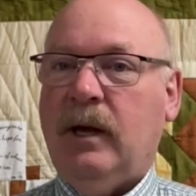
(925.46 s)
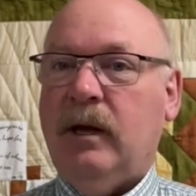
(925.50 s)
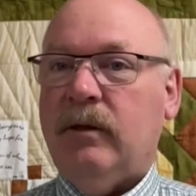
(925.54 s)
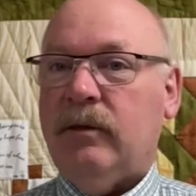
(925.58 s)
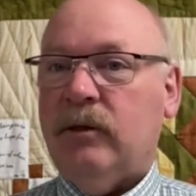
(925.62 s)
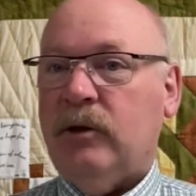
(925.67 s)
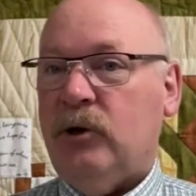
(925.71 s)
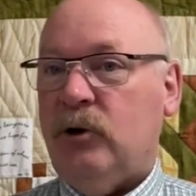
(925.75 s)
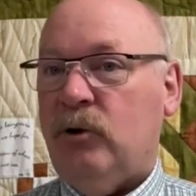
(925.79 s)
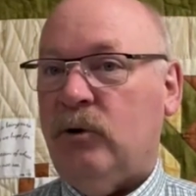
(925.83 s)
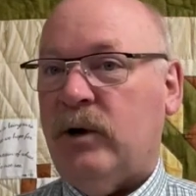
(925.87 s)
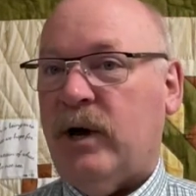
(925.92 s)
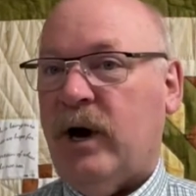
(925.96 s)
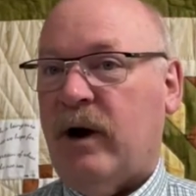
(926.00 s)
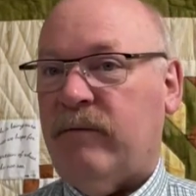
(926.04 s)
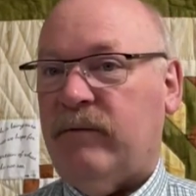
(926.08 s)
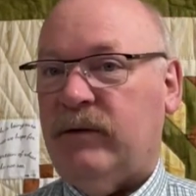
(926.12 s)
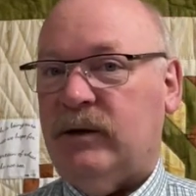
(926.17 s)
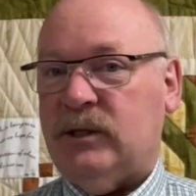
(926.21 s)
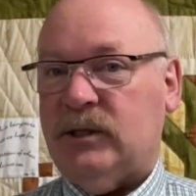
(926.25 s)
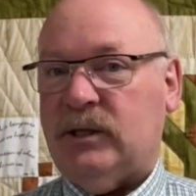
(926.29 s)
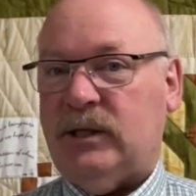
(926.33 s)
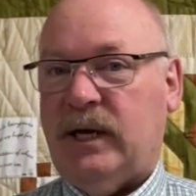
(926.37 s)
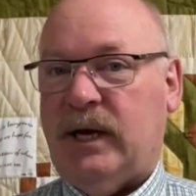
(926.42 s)
The new
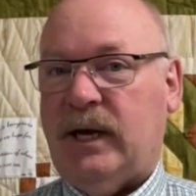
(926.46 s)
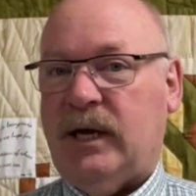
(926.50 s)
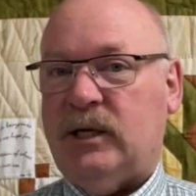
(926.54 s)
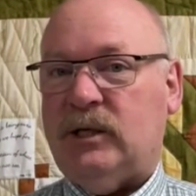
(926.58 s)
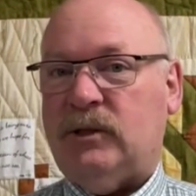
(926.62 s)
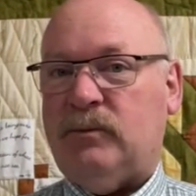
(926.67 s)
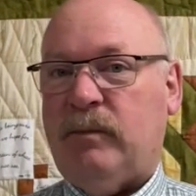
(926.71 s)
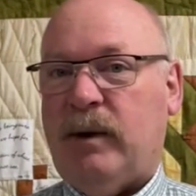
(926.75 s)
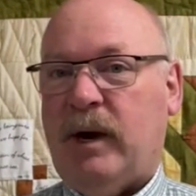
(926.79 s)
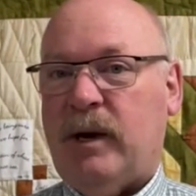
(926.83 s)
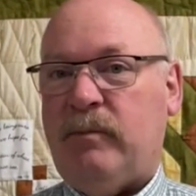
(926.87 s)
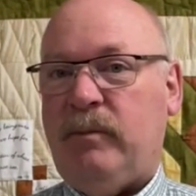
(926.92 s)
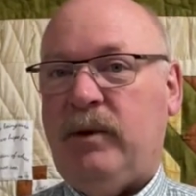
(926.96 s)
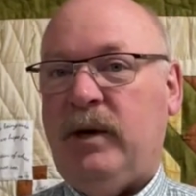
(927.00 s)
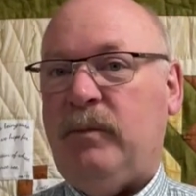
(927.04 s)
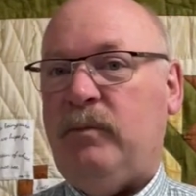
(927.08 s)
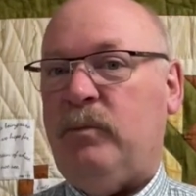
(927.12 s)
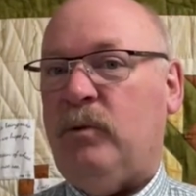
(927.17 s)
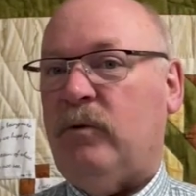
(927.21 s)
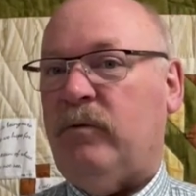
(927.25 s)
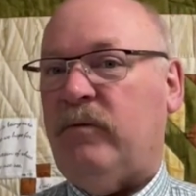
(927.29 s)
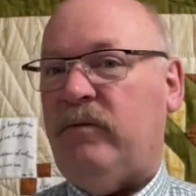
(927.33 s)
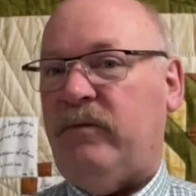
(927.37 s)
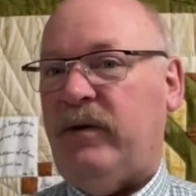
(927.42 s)
covenant says, My
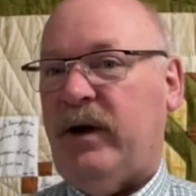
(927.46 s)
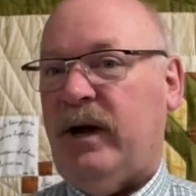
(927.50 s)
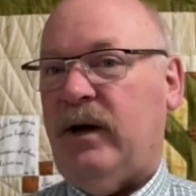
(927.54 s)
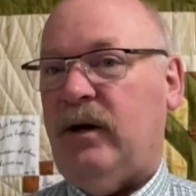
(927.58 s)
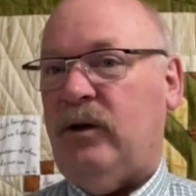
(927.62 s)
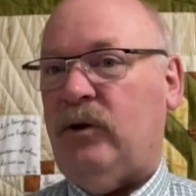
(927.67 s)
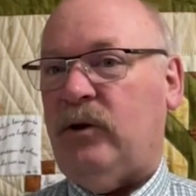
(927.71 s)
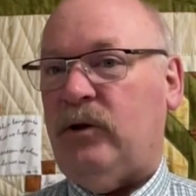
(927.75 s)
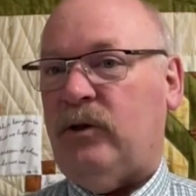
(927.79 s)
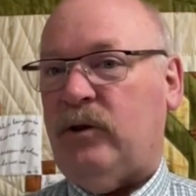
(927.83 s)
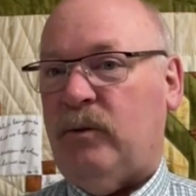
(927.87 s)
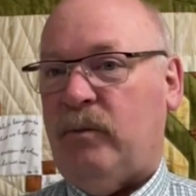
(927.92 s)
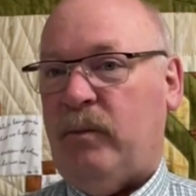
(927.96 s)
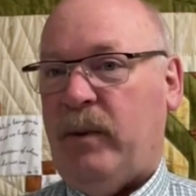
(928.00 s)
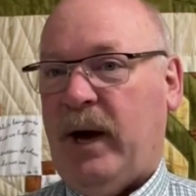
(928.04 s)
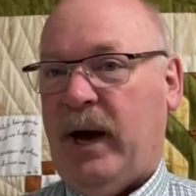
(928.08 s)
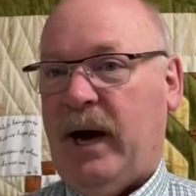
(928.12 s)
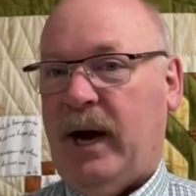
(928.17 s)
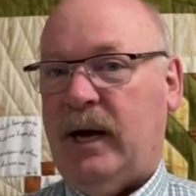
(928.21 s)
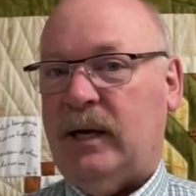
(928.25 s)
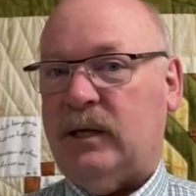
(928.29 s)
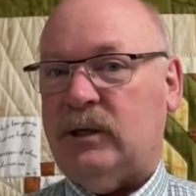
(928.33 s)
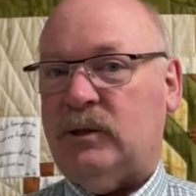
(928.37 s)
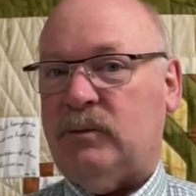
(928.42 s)
people failed in the
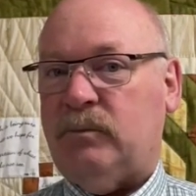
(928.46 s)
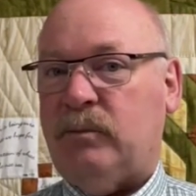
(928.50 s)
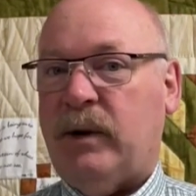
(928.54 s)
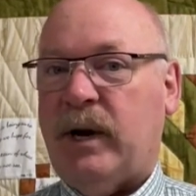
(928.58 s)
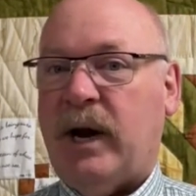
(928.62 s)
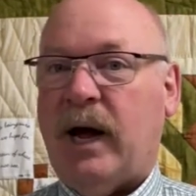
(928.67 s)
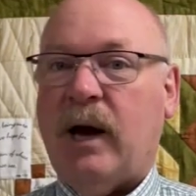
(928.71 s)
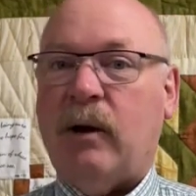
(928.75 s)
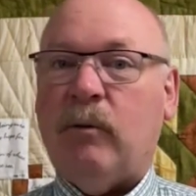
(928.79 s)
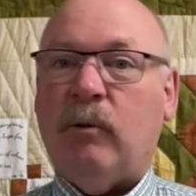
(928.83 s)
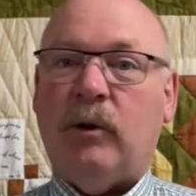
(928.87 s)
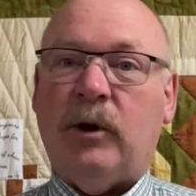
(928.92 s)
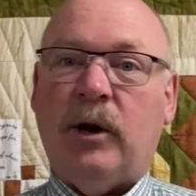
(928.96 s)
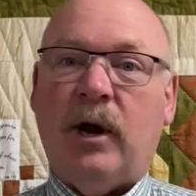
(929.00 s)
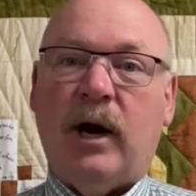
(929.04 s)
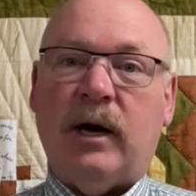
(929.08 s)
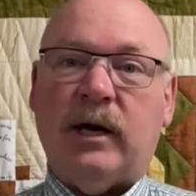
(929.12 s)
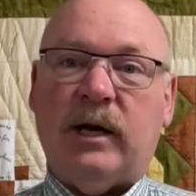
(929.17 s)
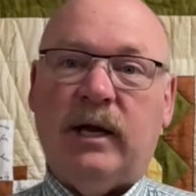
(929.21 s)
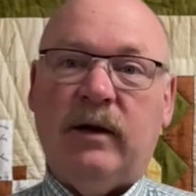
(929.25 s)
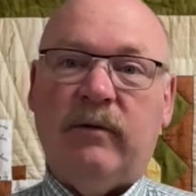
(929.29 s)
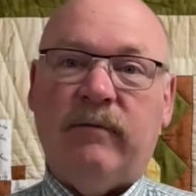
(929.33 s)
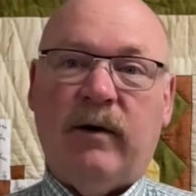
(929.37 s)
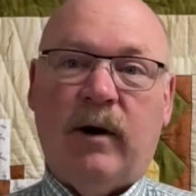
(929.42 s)
past, but I will
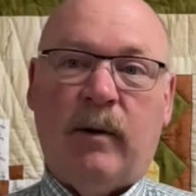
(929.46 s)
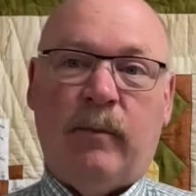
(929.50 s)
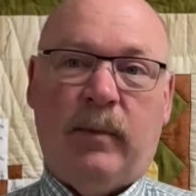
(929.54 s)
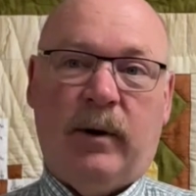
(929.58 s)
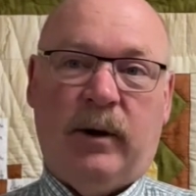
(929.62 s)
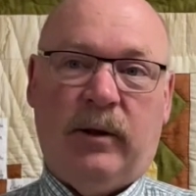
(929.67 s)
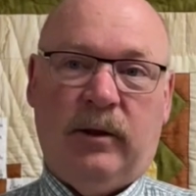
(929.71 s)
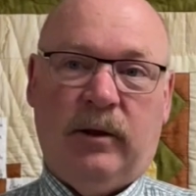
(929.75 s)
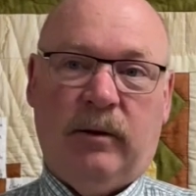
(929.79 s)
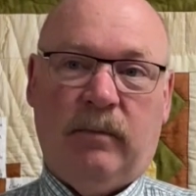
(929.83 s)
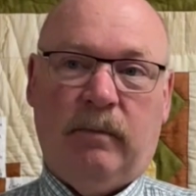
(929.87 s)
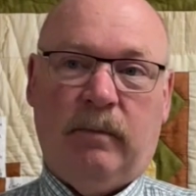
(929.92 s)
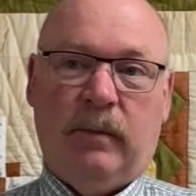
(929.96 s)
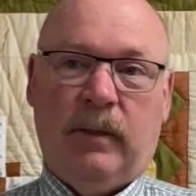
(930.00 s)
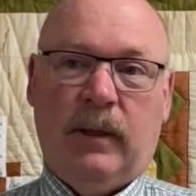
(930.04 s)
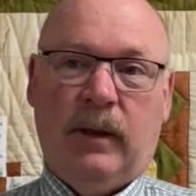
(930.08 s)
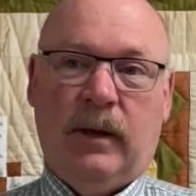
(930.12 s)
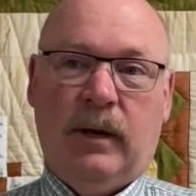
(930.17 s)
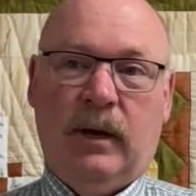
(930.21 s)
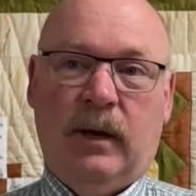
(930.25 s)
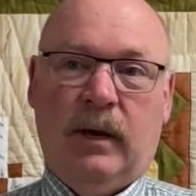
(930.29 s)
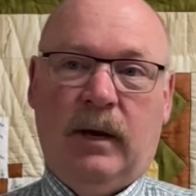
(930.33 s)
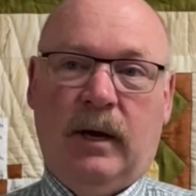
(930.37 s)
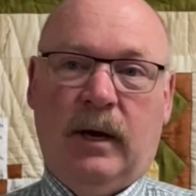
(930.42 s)
not give up on them.
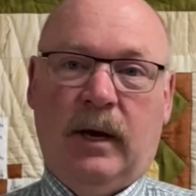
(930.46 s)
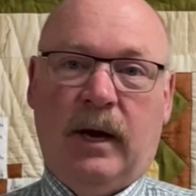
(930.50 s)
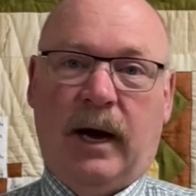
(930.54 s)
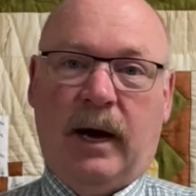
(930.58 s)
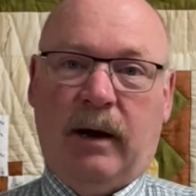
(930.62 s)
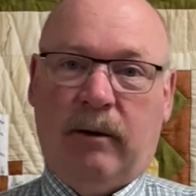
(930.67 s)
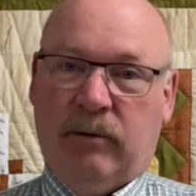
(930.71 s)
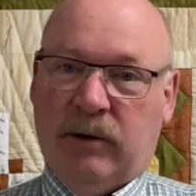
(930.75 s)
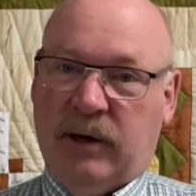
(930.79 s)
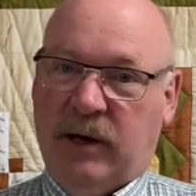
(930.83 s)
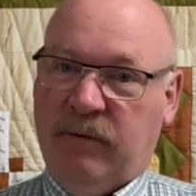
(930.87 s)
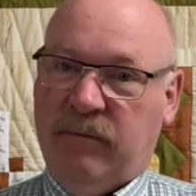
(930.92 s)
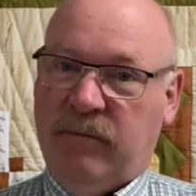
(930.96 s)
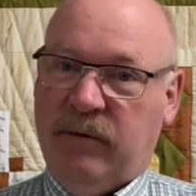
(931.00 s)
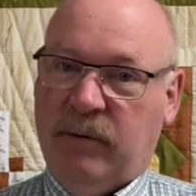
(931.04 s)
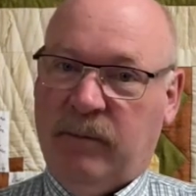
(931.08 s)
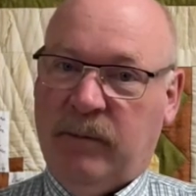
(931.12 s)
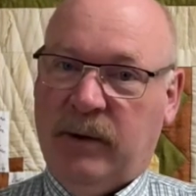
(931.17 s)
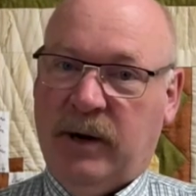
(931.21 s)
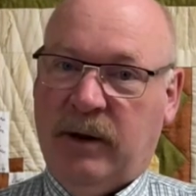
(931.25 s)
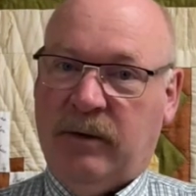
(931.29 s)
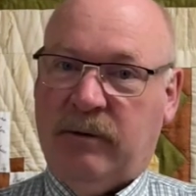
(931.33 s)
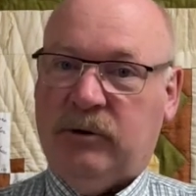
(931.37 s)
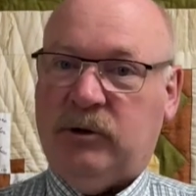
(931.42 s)
I will give
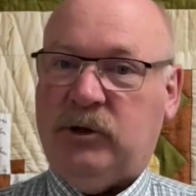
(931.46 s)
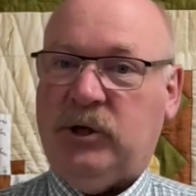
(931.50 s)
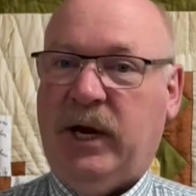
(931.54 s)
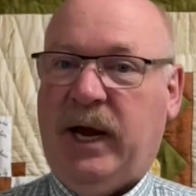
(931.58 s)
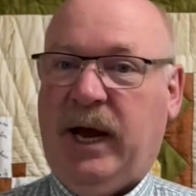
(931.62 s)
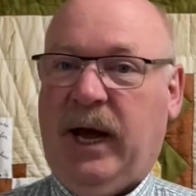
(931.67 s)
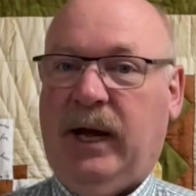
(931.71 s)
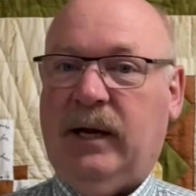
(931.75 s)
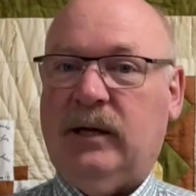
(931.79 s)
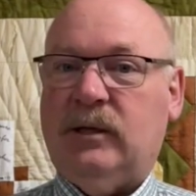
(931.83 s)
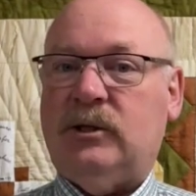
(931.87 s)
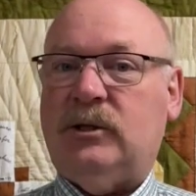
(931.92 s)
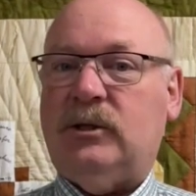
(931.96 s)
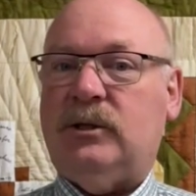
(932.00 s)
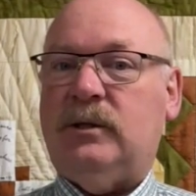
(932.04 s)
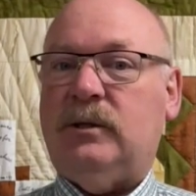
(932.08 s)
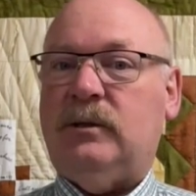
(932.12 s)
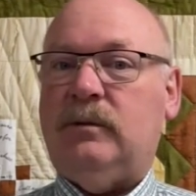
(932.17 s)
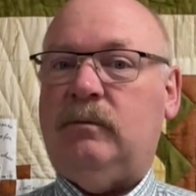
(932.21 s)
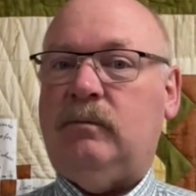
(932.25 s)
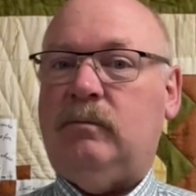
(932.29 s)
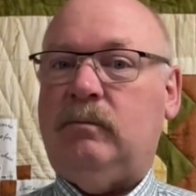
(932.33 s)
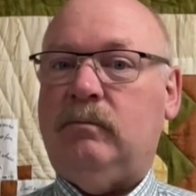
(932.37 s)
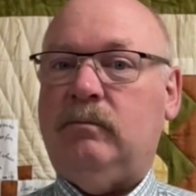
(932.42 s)
them another chance.